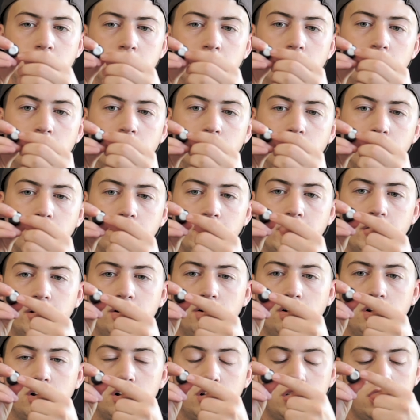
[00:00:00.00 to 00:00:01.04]
of
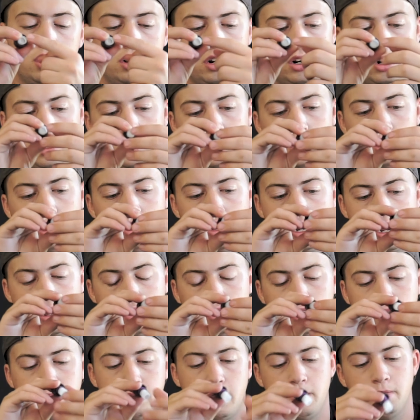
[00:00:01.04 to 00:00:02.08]
there. Now
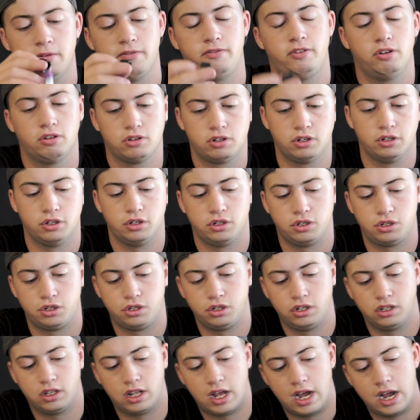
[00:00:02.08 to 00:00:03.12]
these paper filters
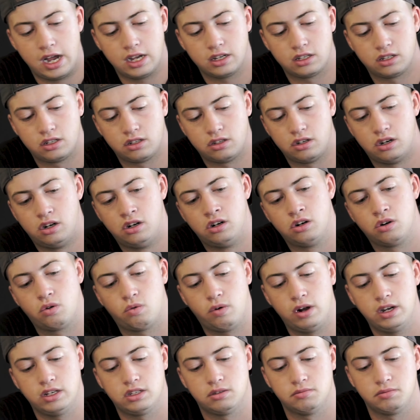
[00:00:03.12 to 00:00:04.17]
should last
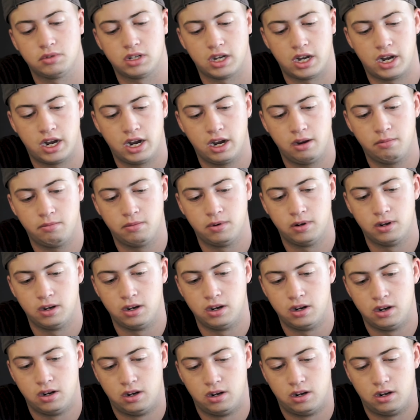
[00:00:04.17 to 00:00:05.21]
quite some time.
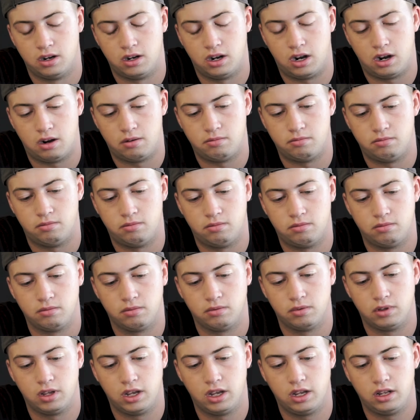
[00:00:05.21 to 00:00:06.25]

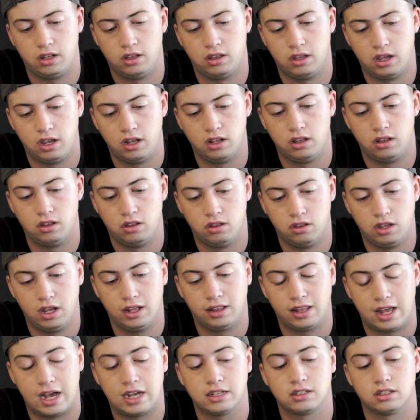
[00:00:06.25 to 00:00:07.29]
They
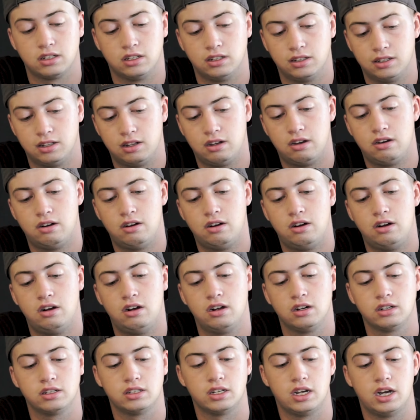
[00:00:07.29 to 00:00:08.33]
last a
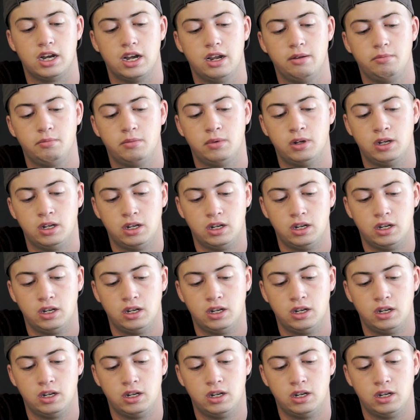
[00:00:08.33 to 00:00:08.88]
long time.